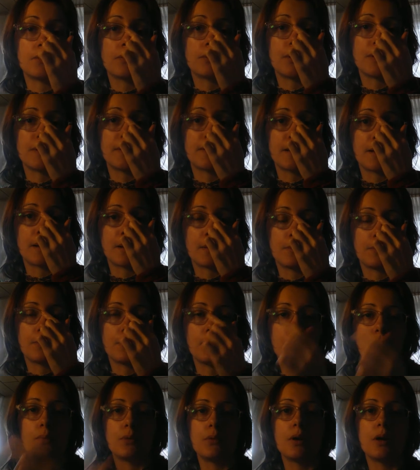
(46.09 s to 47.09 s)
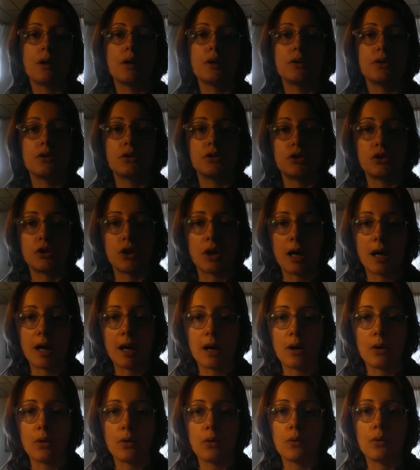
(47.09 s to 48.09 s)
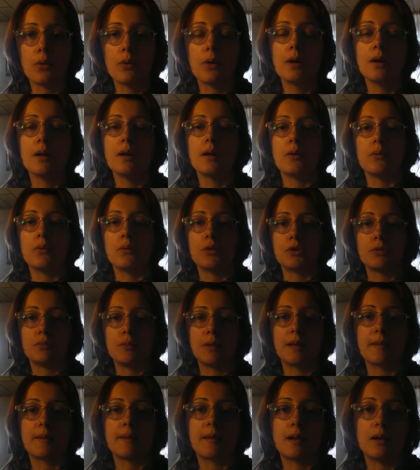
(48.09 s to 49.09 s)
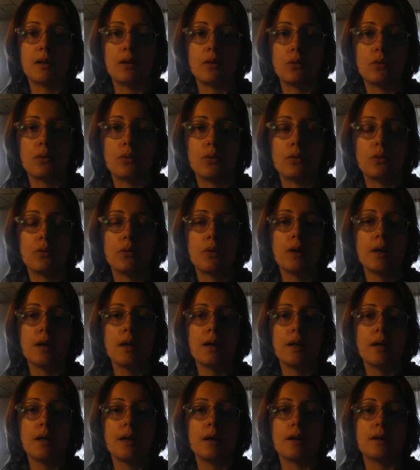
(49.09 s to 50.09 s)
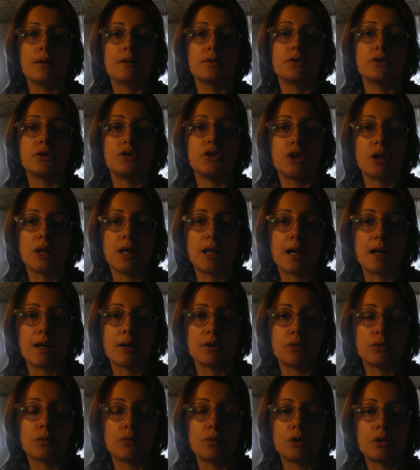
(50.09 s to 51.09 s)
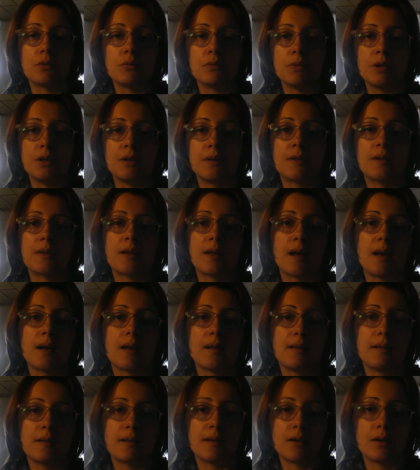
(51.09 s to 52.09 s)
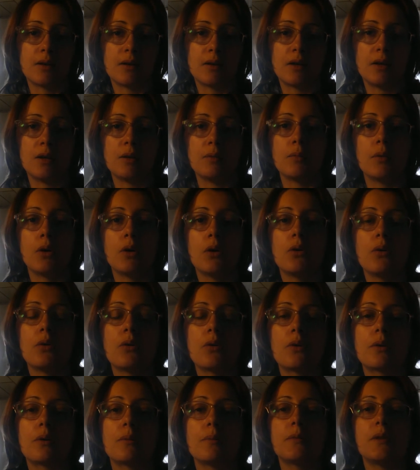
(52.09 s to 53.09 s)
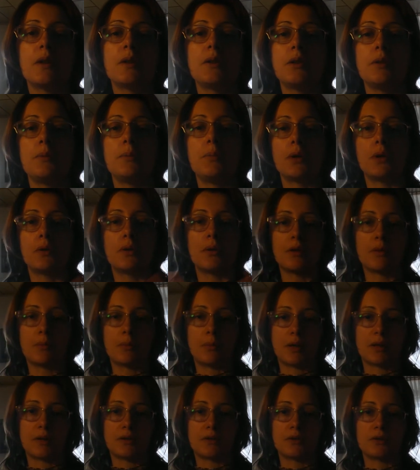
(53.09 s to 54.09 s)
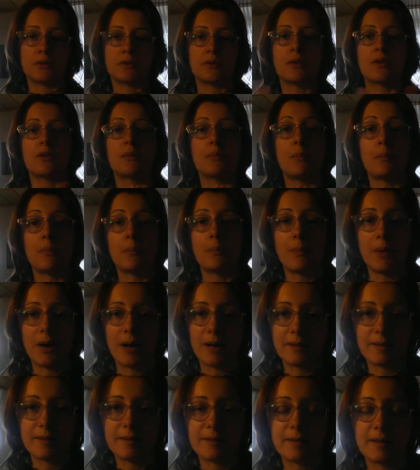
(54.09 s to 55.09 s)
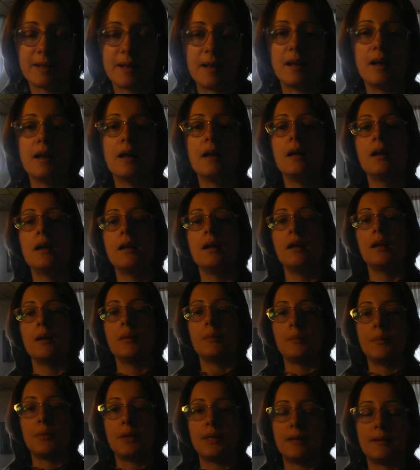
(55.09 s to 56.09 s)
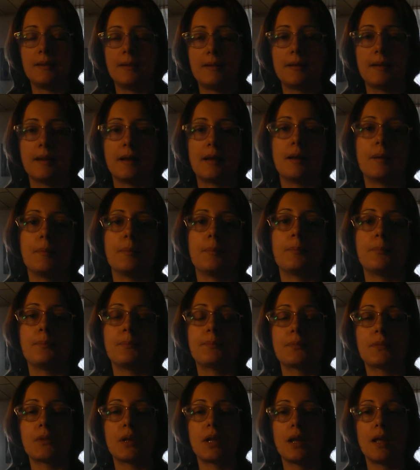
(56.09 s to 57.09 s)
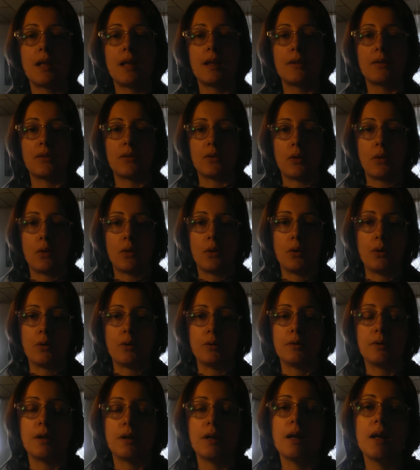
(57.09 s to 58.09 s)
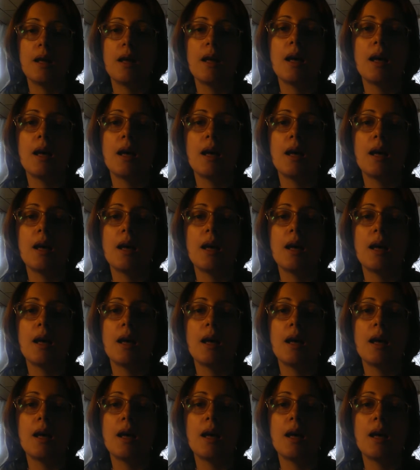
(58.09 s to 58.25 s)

For example, ciao, which means hello, gelato, which means ice cream, or the typical expressions pasta, pizza, and so on.